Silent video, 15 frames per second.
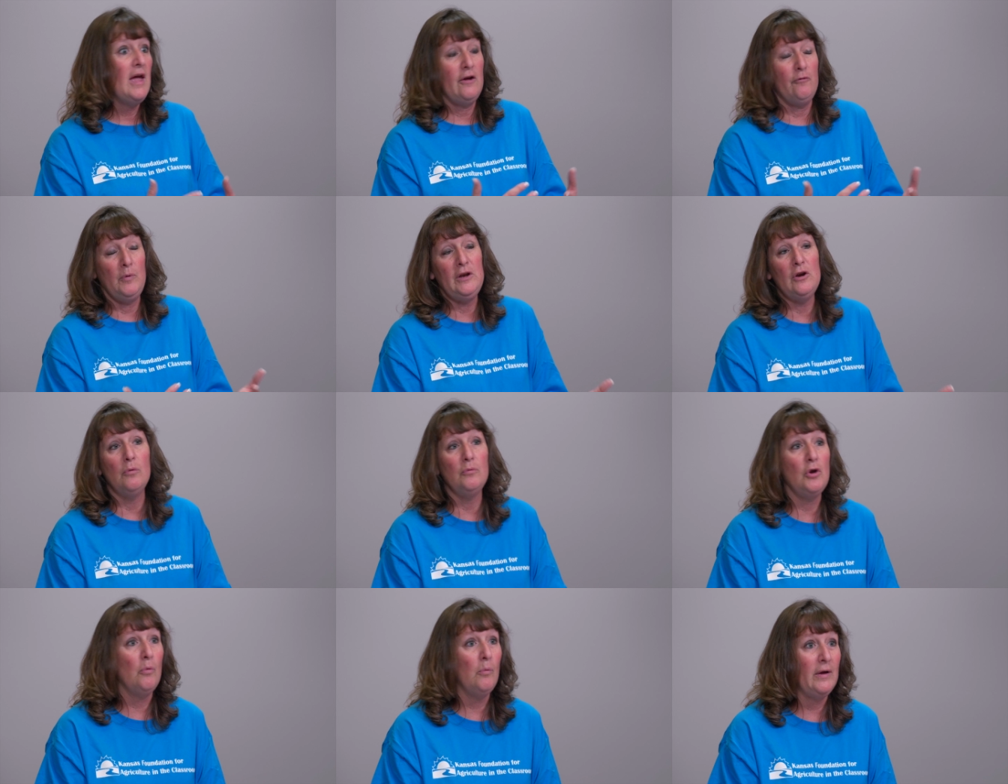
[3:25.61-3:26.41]
If we
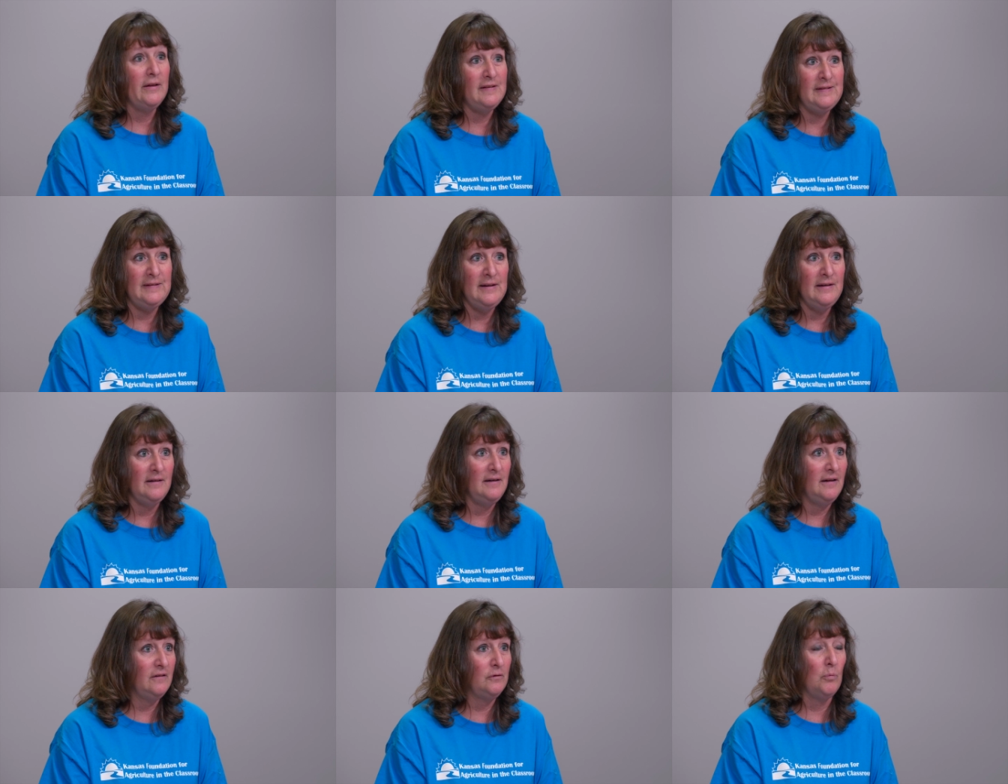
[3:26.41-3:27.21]
don't know what seed
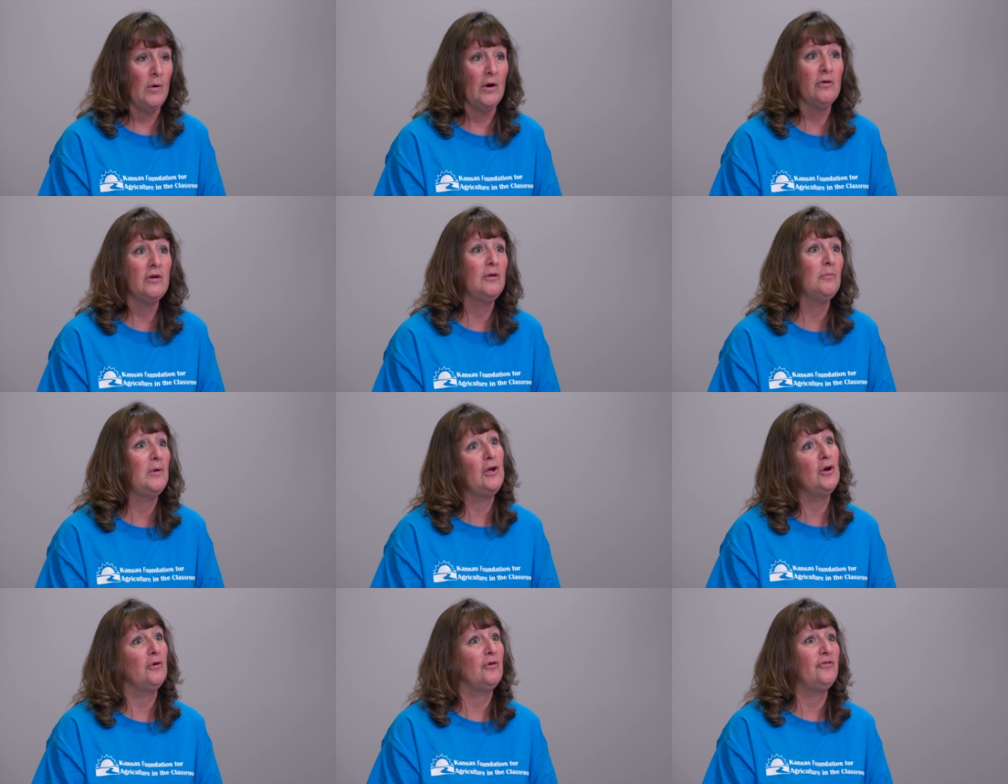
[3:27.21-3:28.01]
it is, where can
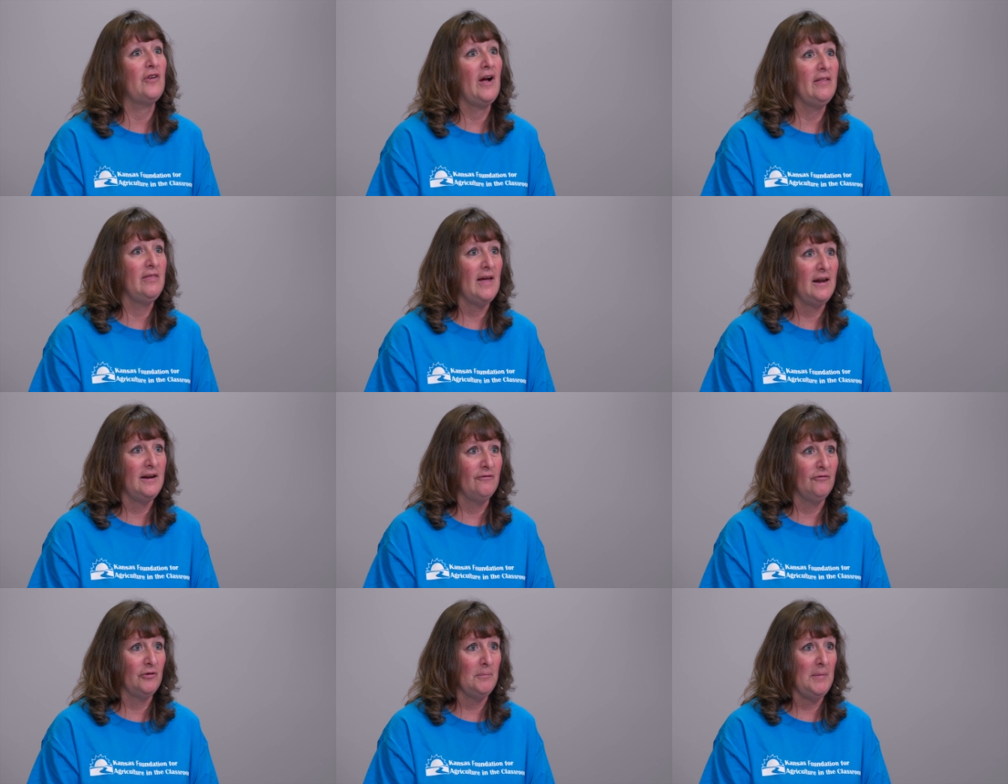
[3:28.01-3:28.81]
we go to find that
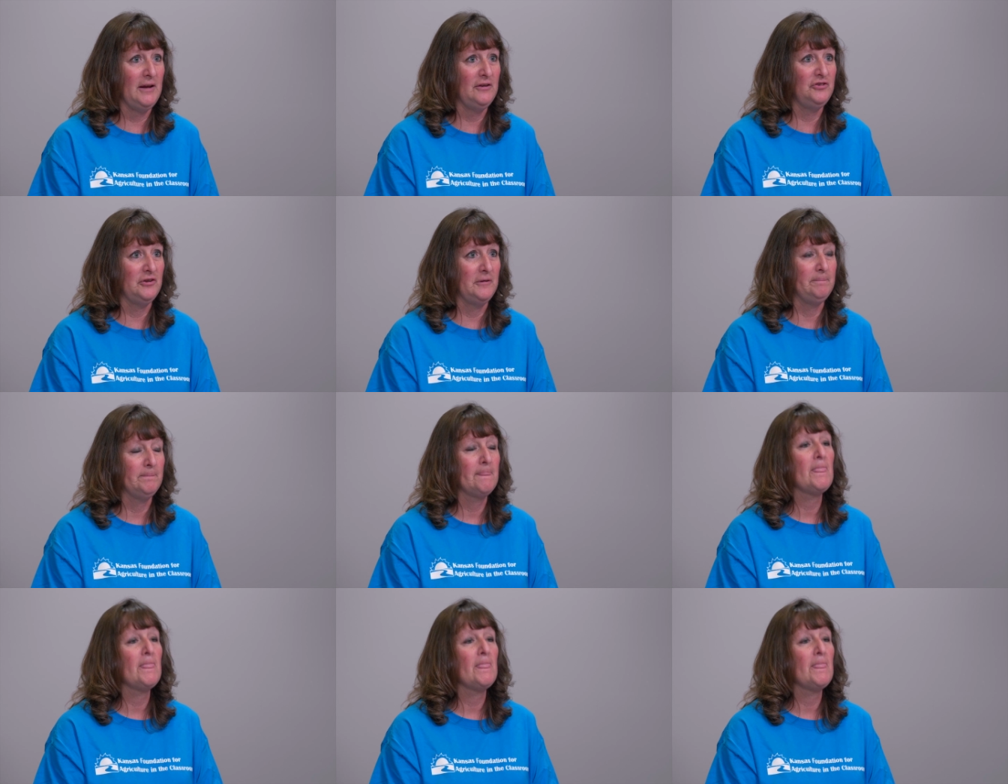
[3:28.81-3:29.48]
information?